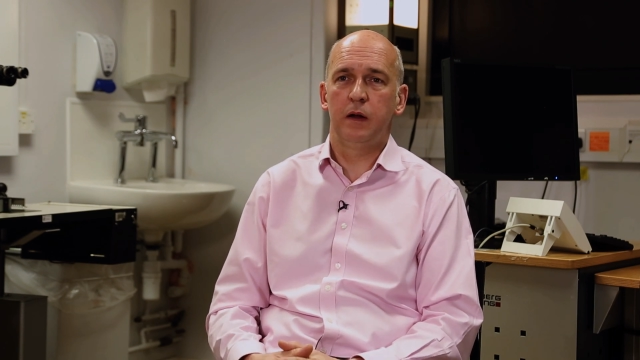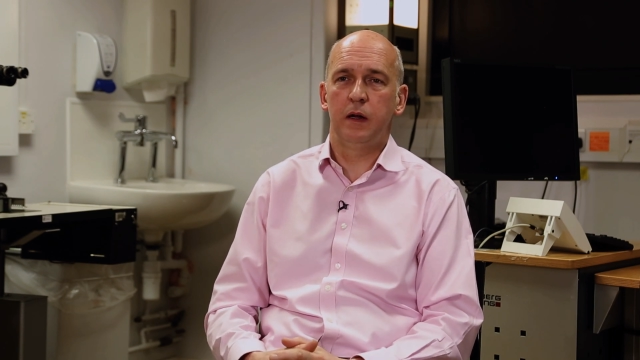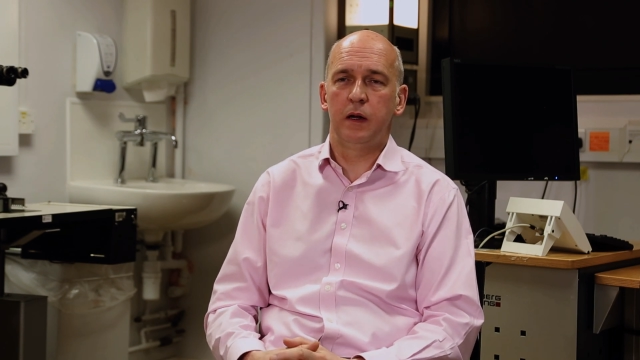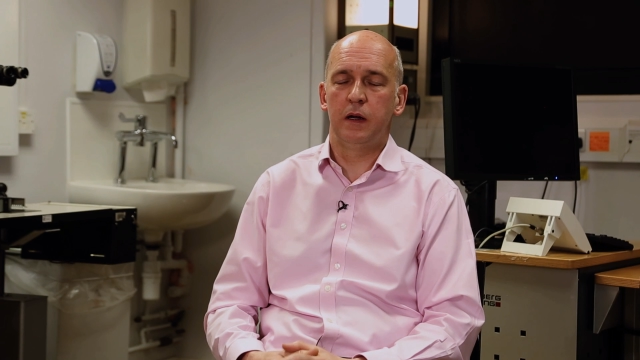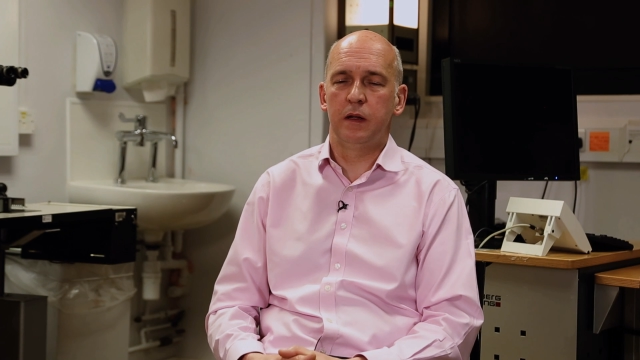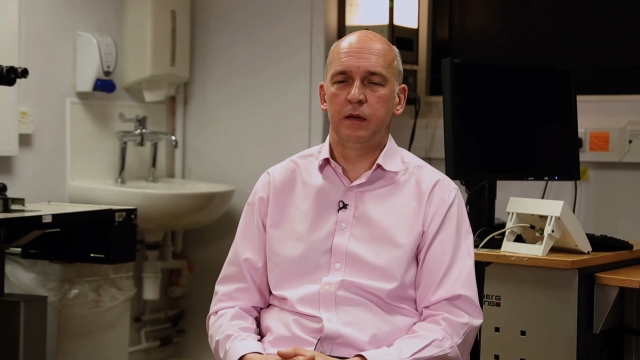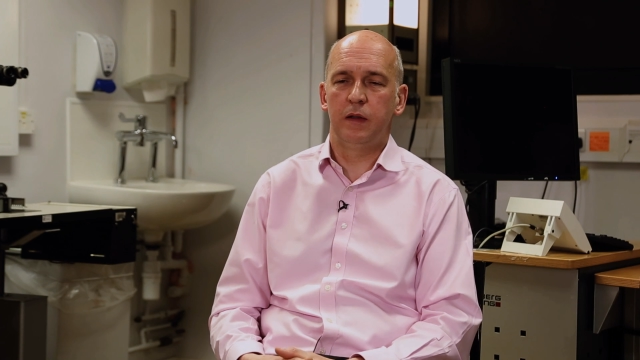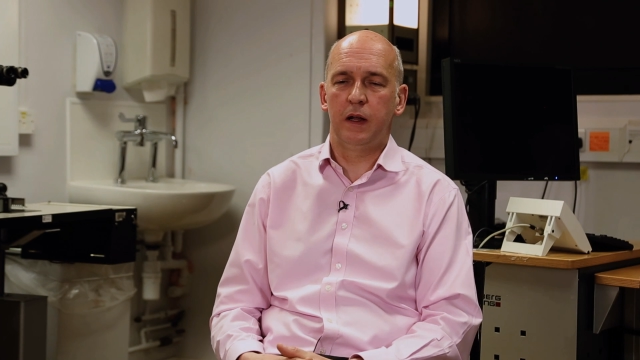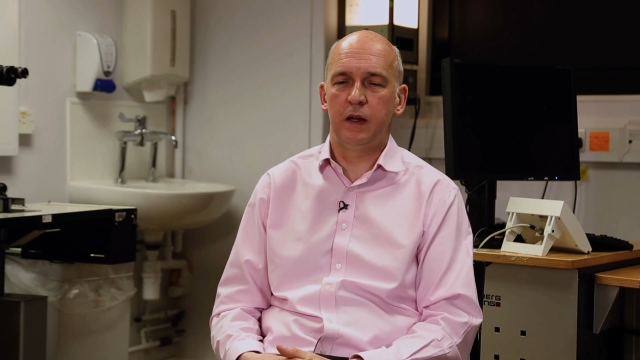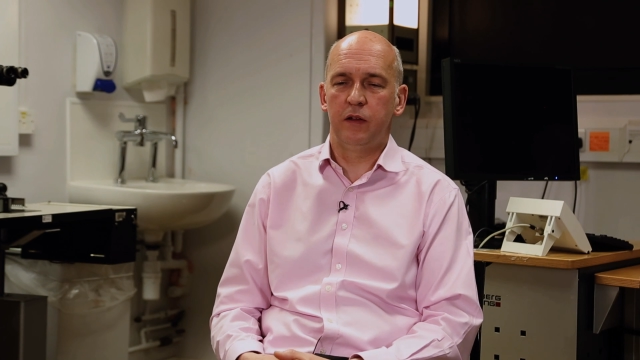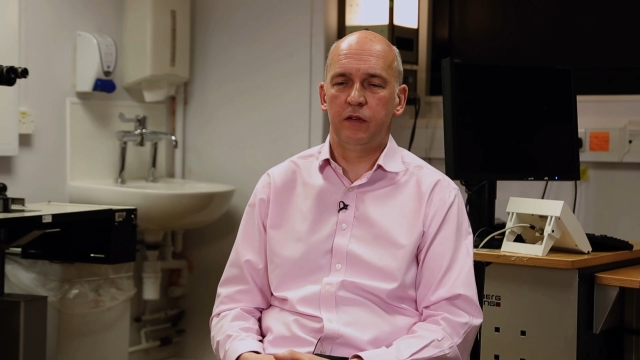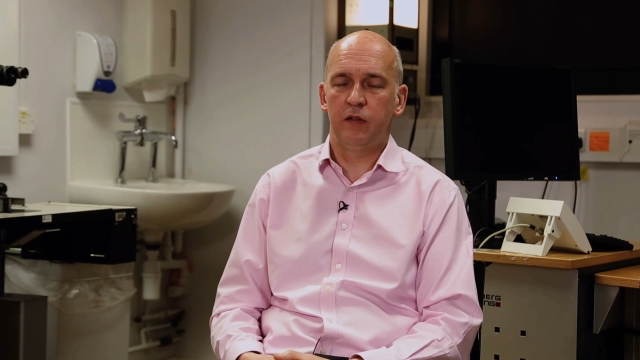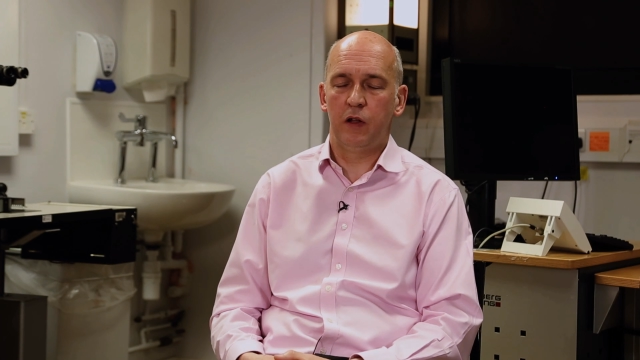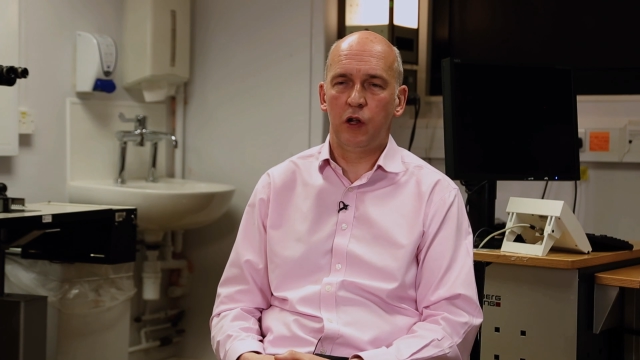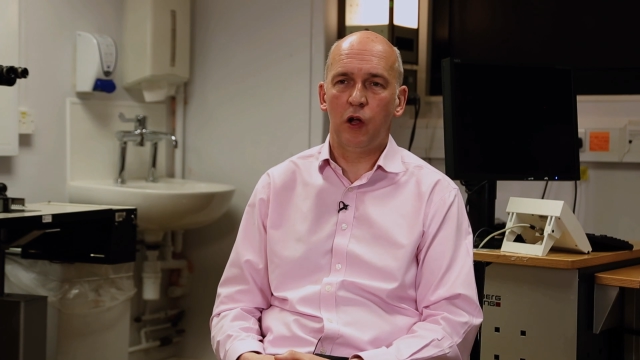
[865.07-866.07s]
that
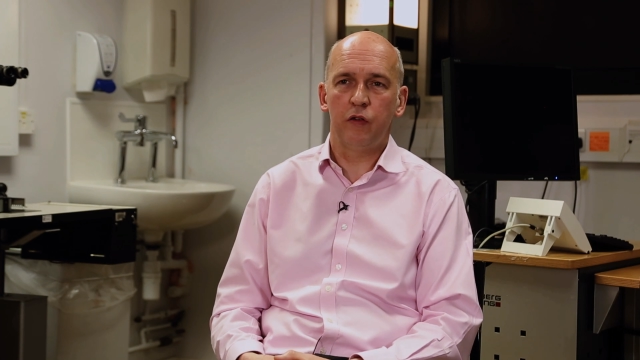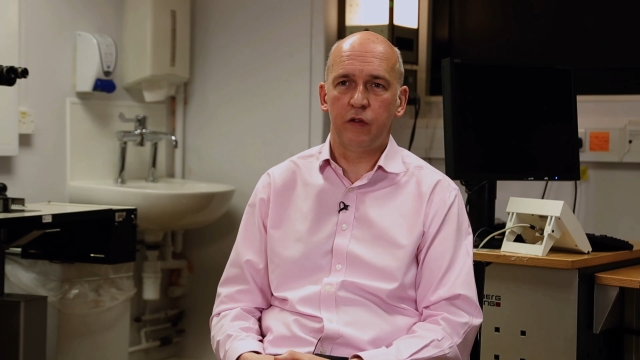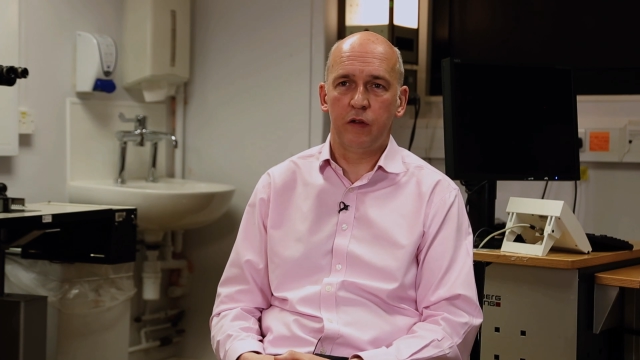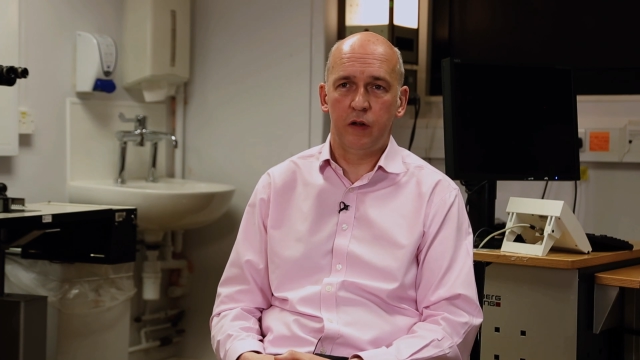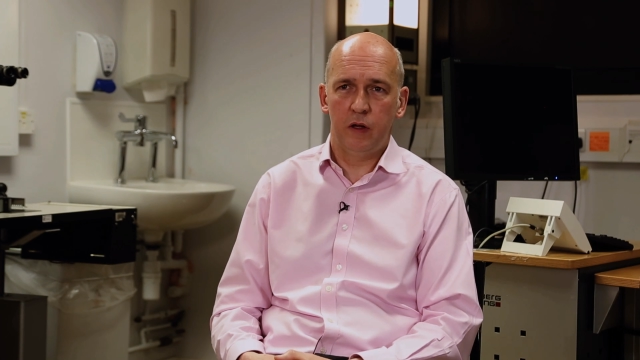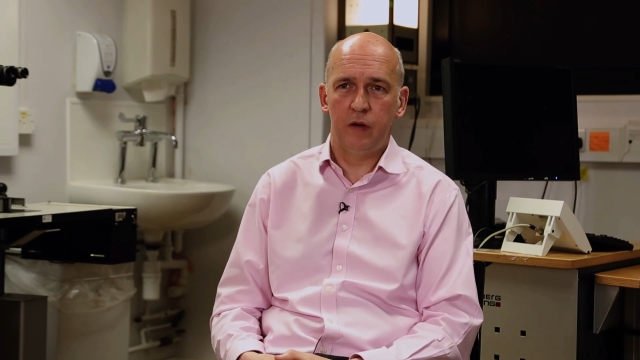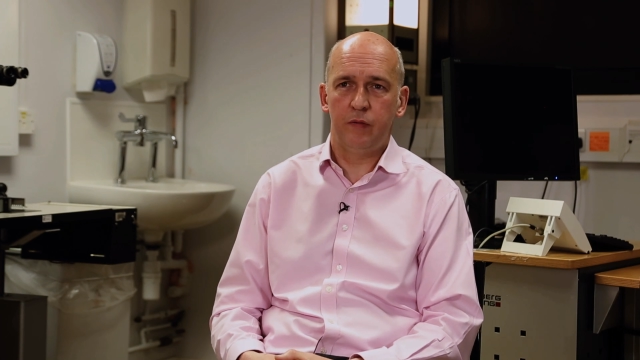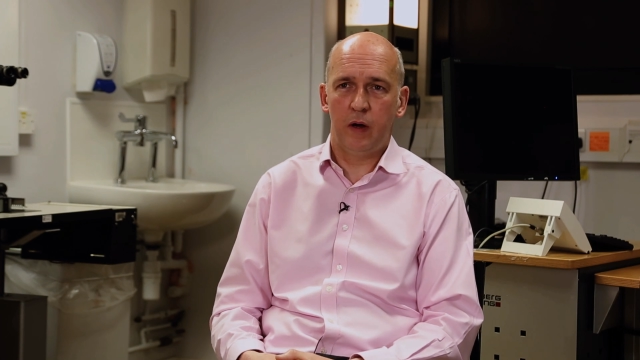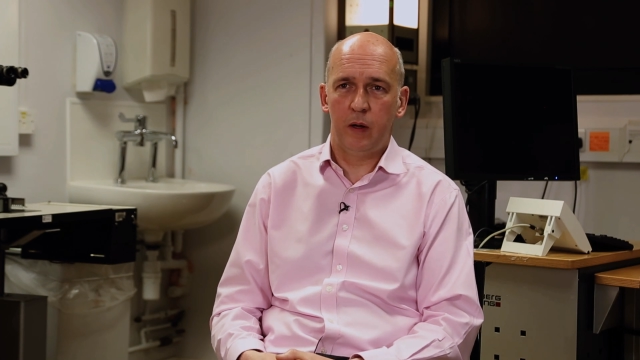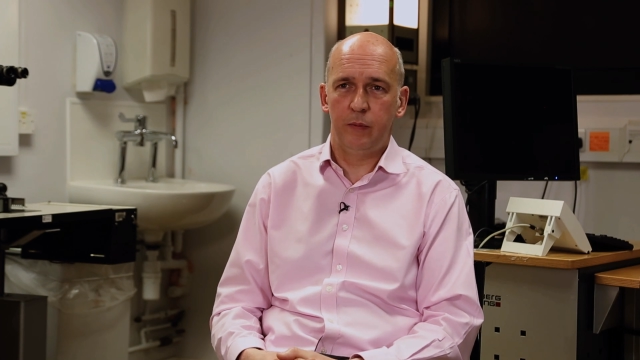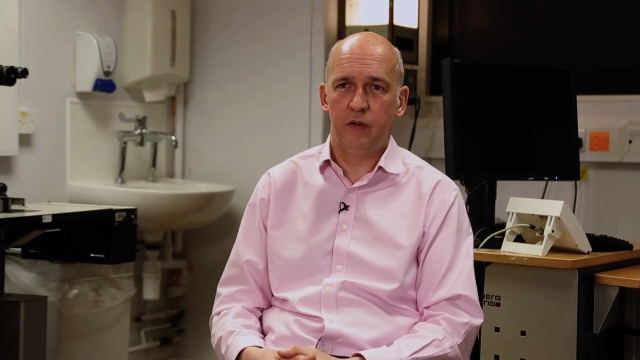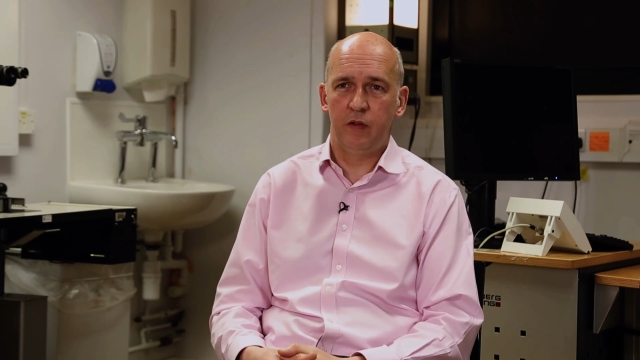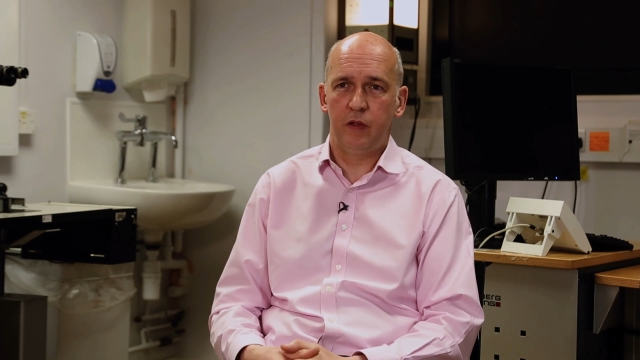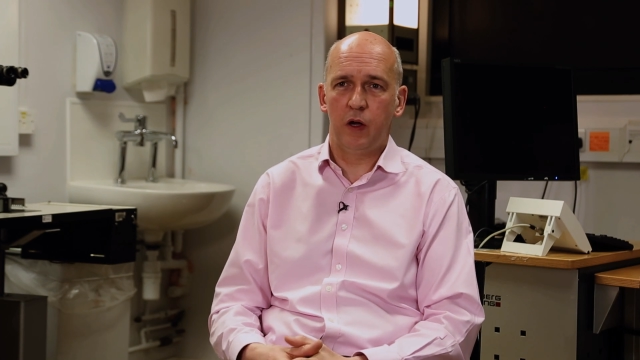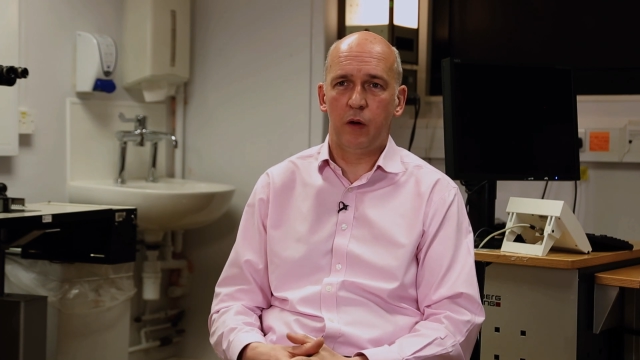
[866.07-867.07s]
is the loss of nerve
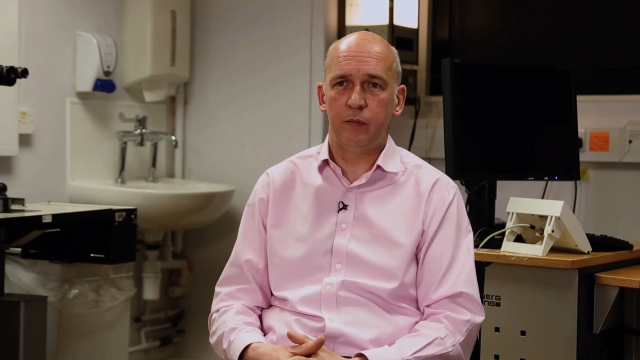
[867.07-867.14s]
fibres in the